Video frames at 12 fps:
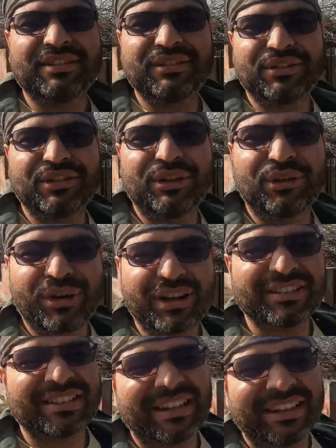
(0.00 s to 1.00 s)
So the
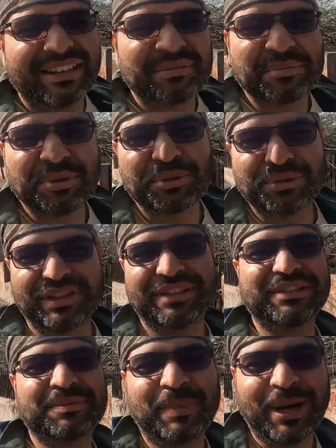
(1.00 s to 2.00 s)
locals are using
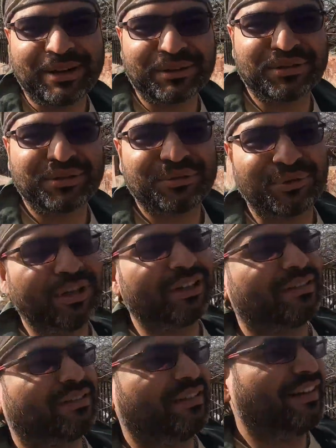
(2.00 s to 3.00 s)
this park to the
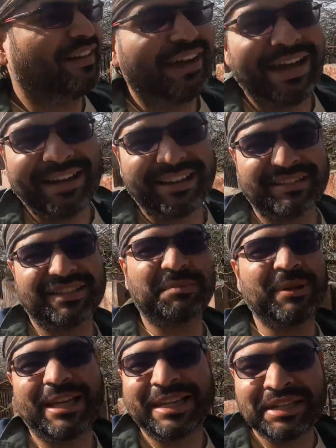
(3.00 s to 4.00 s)
fullest. The elders are
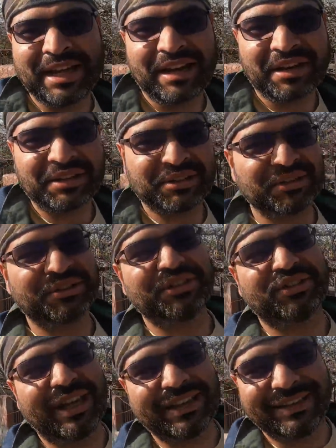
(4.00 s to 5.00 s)
playing cards and
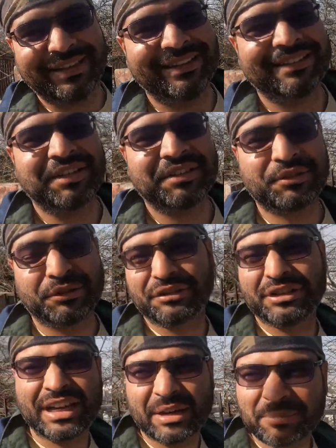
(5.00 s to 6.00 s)
chit-chatting. The
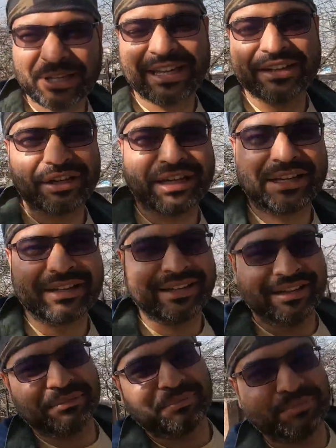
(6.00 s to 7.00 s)
children are playing cricket
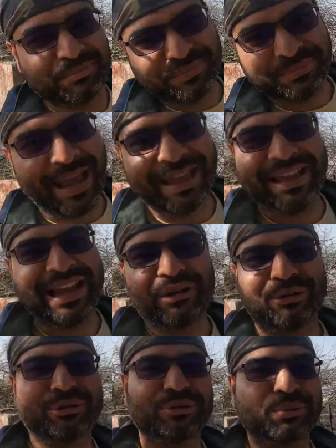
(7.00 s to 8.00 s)
and hanging
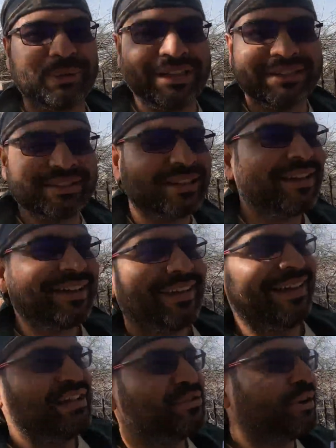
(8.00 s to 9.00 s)
out on the swings,
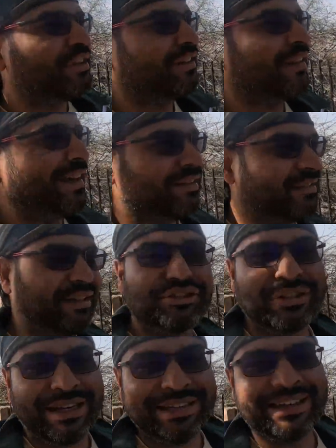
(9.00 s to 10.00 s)
enjoying the nice
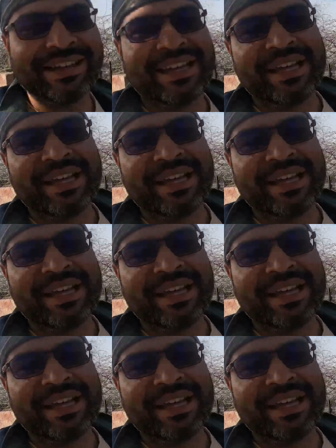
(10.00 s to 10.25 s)
sunshine.